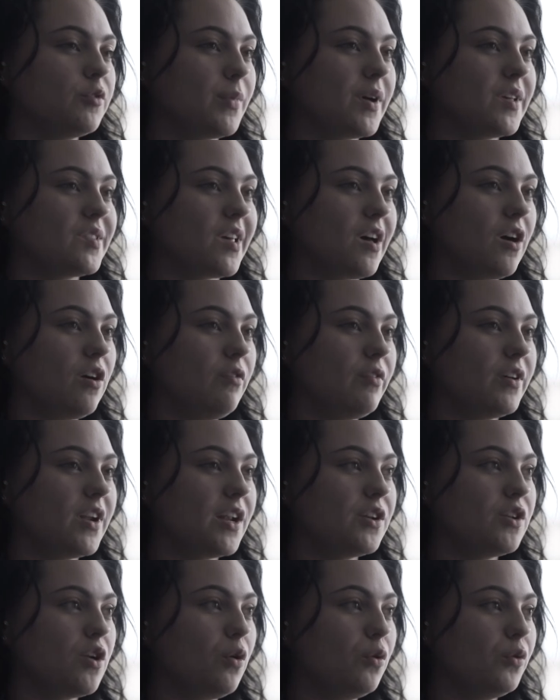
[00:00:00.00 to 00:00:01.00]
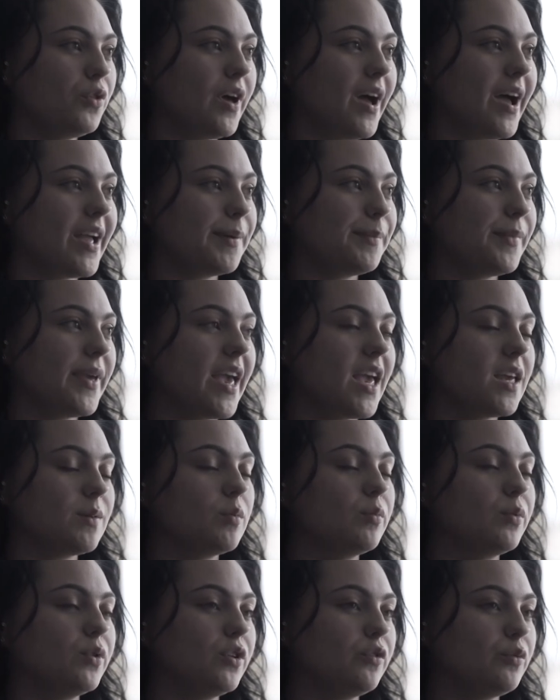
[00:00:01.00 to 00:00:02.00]
for myself and I know that I am
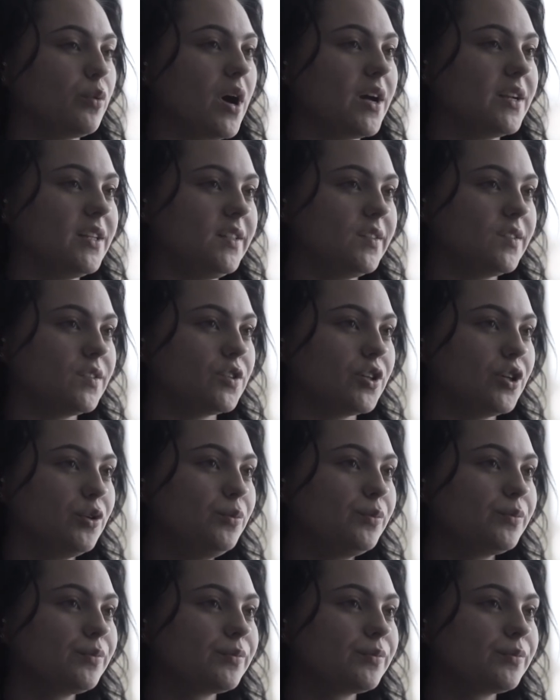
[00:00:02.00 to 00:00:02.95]
capable of what I need to do.